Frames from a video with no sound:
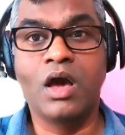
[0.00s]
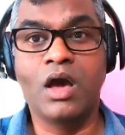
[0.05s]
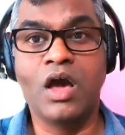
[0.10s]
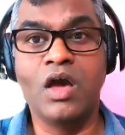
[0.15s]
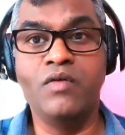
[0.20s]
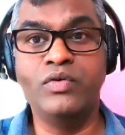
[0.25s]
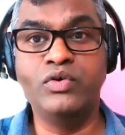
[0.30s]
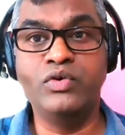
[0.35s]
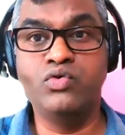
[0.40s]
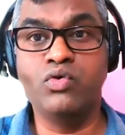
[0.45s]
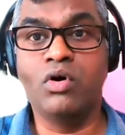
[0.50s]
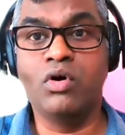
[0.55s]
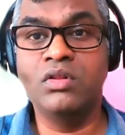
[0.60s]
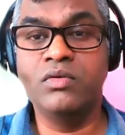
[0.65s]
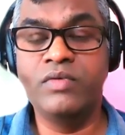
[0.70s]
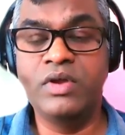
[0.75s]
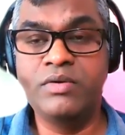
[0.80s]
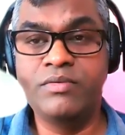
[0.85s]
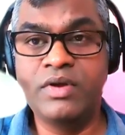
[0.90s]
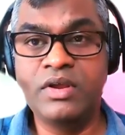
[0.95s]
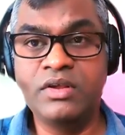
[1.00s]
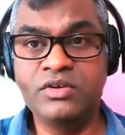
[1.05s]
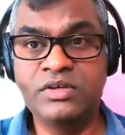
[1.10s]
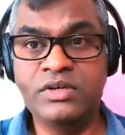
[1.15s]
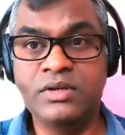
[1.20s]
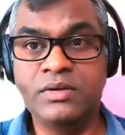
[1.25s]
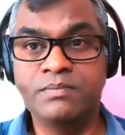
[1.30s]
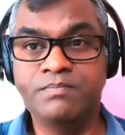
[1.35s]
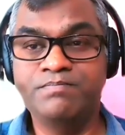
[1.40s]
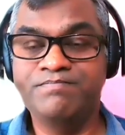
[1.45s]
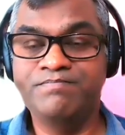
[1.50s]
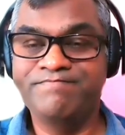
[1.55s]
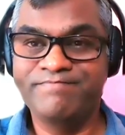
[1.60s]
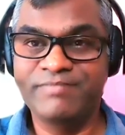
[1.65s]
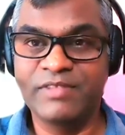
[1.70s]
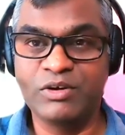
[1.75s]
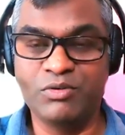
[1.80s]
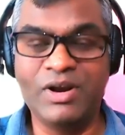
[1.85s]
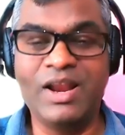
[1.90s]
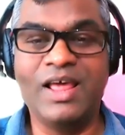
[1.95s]
I wish you all the very best.
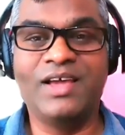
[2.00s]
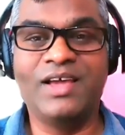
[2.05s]
Good